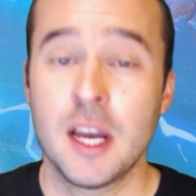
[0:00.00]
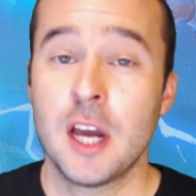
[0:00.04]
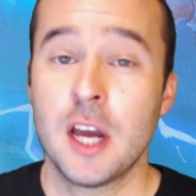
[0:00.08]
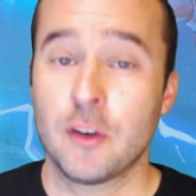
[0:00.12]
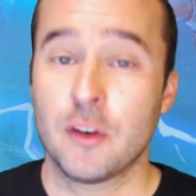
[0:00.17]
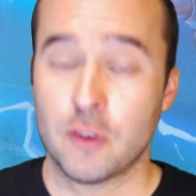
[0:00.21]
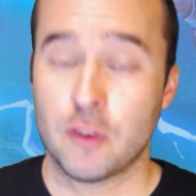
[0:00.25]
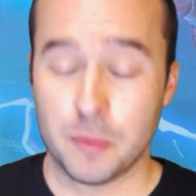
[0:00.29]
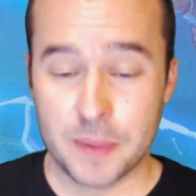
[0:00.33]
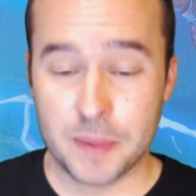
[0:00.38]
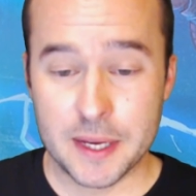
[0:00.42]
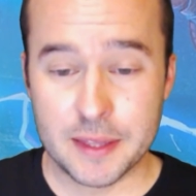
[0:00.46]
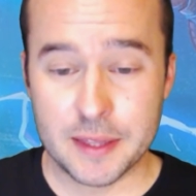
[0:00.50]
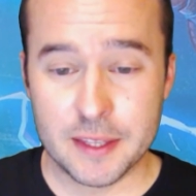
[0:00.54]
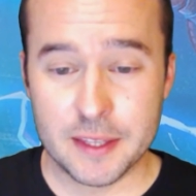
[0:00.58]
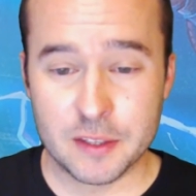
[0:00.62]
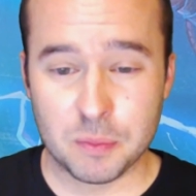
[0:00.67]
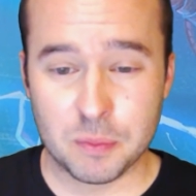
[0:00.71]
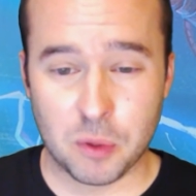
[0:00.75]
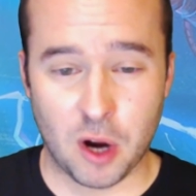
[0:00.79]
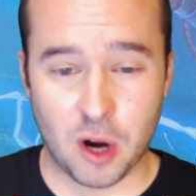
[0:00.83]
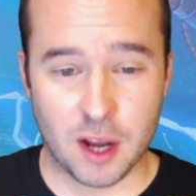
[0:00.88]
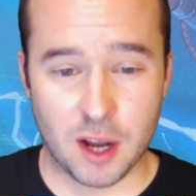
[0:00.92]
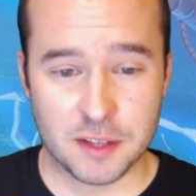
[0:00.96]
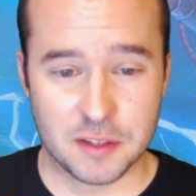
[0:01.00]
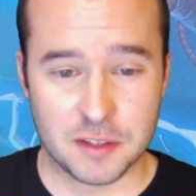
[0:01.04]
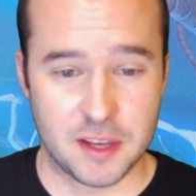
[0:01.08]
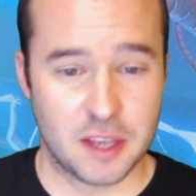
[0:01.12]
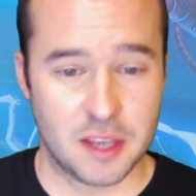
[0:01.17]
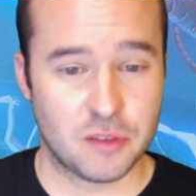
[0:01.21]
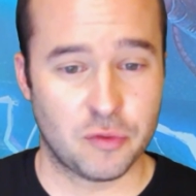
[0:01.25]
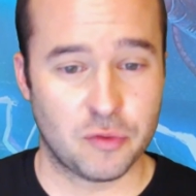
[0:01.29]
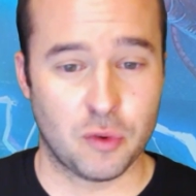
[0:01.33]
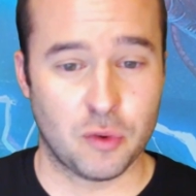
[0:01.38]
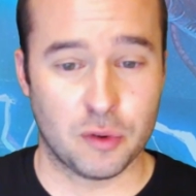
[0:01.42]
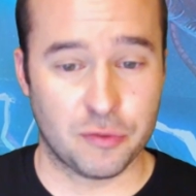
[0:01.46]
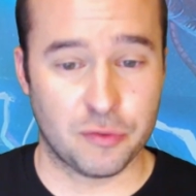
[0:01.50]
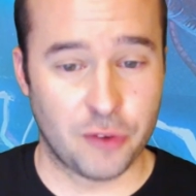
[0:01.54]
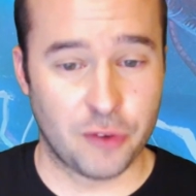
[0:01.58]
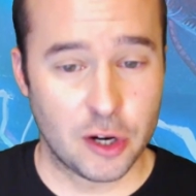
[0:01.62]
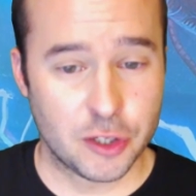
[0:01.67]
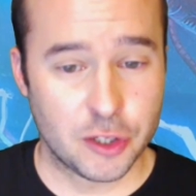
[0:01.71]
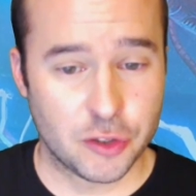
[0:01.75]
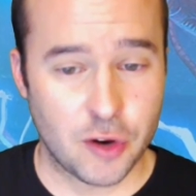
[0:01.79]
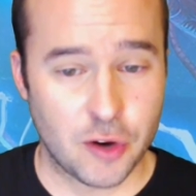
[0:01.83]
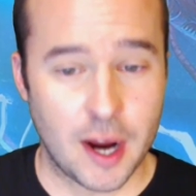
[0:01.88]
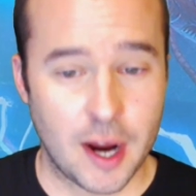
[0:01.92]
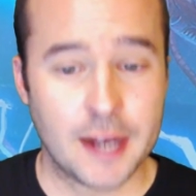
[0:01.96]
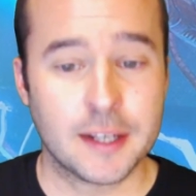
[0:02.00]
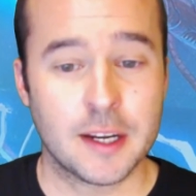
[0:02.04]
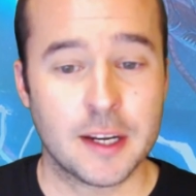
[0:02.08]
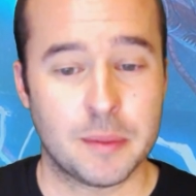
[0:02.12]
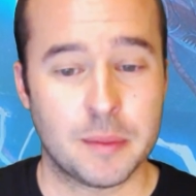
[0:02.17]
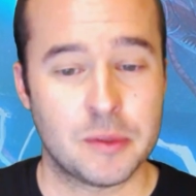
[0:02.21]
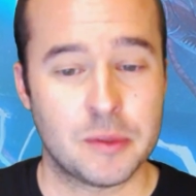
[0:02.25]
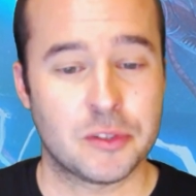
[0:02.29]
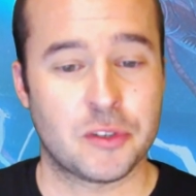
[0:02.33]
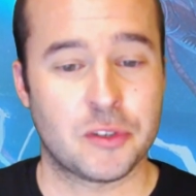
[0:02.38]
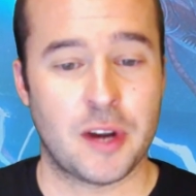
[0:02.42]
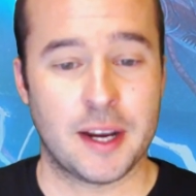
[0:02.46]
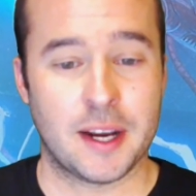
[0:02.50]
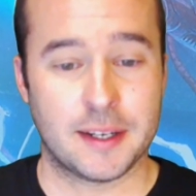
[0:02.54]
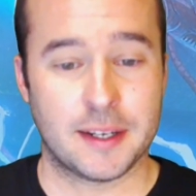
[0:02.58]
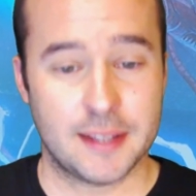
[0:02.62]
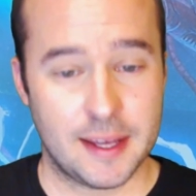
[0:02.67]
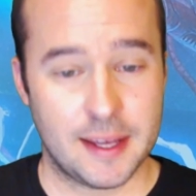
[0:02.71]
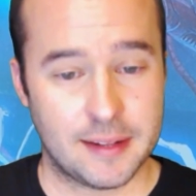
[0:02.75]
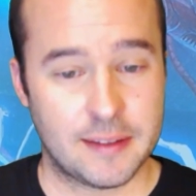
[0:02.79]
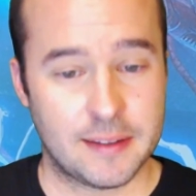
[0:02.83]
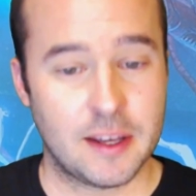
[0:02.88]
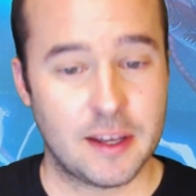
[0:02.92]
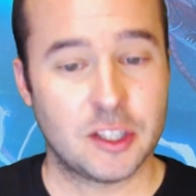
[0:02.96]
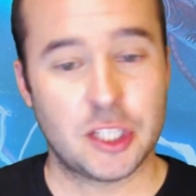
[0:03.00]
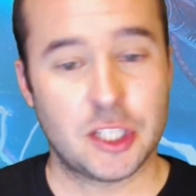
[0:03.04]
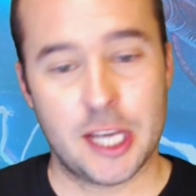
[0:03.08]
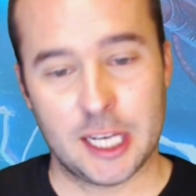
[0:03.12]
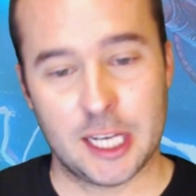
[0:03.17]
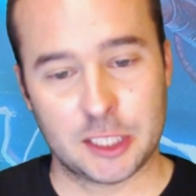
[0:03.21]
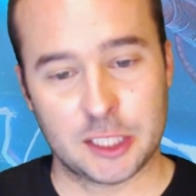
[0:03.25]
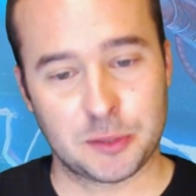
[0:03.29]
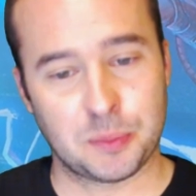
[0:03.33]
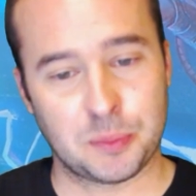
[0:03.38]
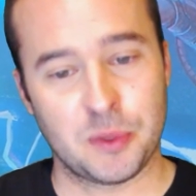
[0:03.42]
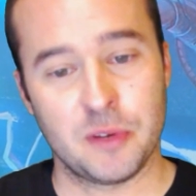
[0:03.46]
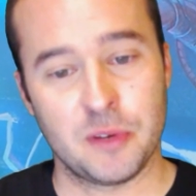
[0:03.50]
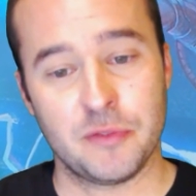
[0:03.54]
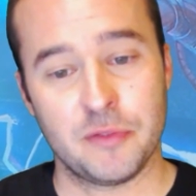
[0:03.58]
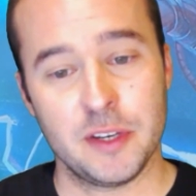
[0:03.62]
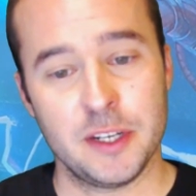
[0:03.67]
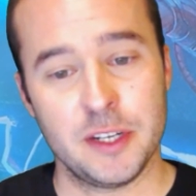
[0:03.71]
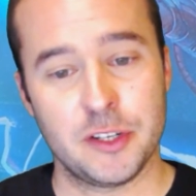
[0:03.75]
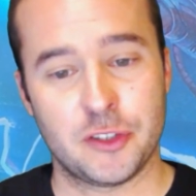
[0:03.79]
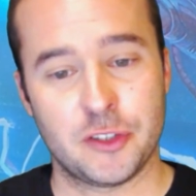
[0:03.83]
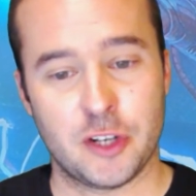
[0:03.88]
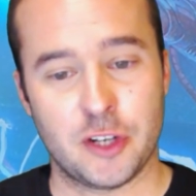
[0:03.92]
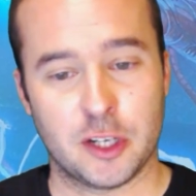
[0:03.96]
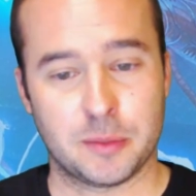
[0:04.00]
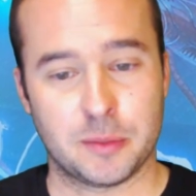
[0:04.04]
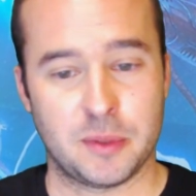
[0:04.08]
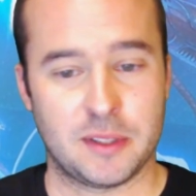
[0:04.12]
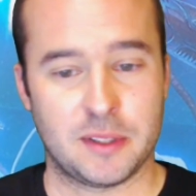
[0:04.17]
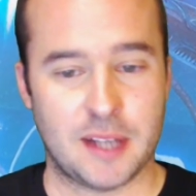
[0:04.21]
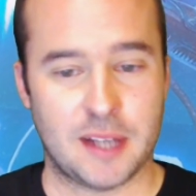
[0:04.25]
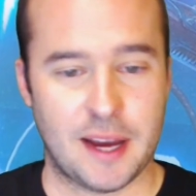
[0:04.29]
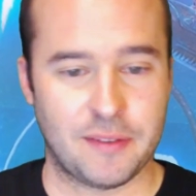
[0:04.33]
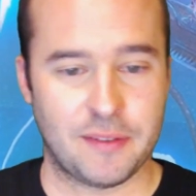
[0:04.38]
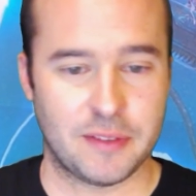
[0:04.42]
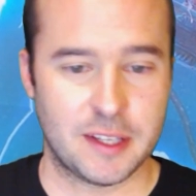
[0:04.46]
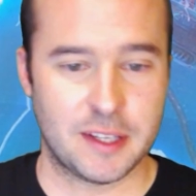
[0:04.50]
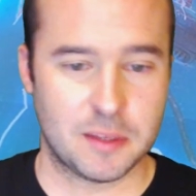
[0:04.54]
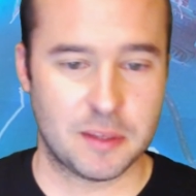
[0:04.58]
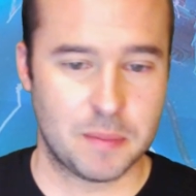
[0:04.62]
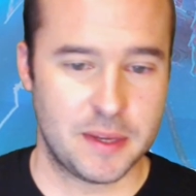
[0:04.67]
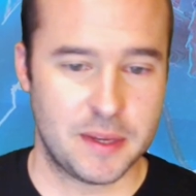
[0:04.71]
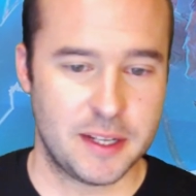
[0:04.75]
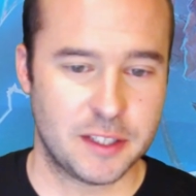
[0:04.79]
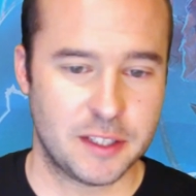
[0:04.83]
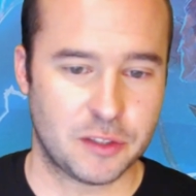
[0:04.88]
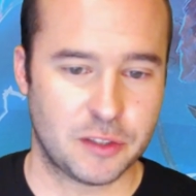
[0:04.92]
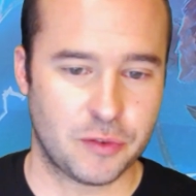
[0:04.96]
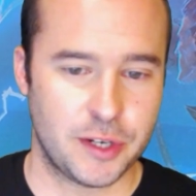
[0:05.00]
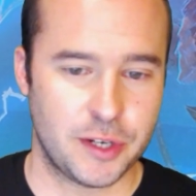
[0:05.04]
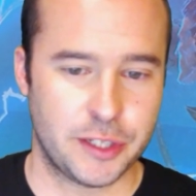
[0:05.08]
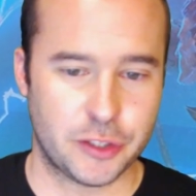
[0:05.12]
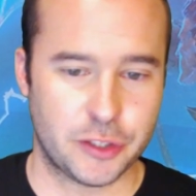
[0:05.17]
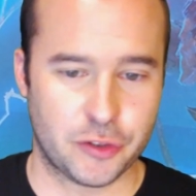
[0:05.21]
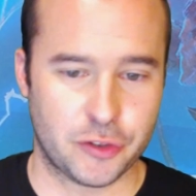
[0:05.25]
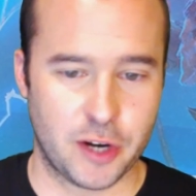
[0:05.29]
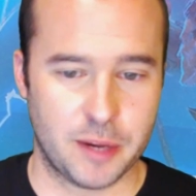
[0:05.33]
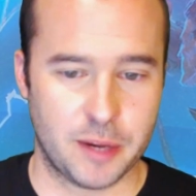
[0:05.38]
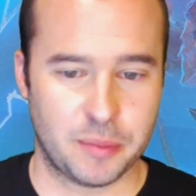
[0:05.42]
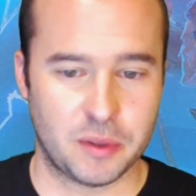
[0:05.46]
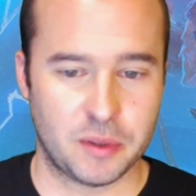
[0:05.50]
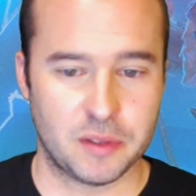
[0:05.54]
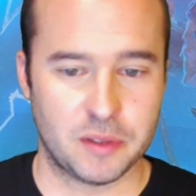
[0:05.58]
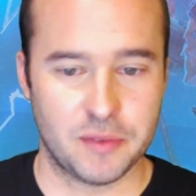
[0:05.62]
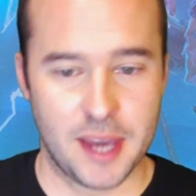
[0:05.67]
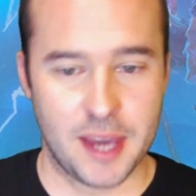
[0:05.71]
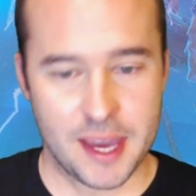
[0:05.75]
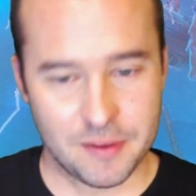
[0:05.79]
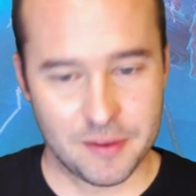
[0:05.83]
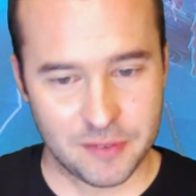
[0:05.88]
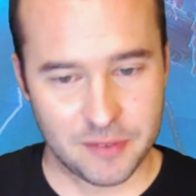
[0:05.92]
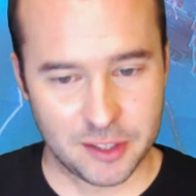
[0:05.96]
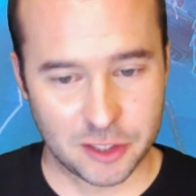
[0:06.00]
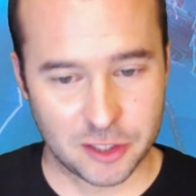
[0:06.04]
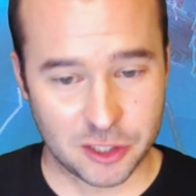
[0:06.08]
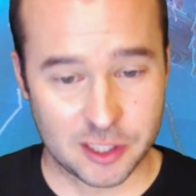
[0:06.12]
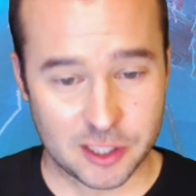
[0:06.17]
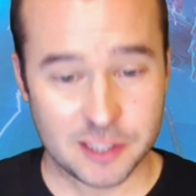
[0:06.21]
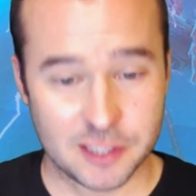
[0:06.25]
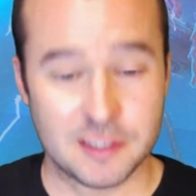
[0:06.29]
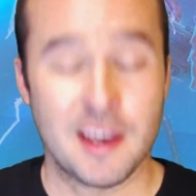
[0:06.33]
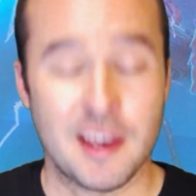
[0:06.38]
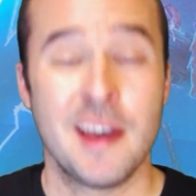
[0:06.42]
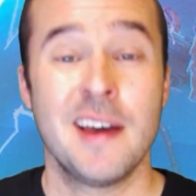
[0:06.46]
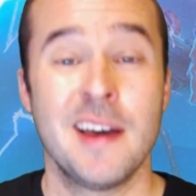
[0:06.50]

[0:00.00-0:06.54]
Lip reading: Repeat this process for First Strike, Double Strike, Death Touch, Hexproof, Indestructible, Lifelink, Menace, Reach, Trample, and Vigilance.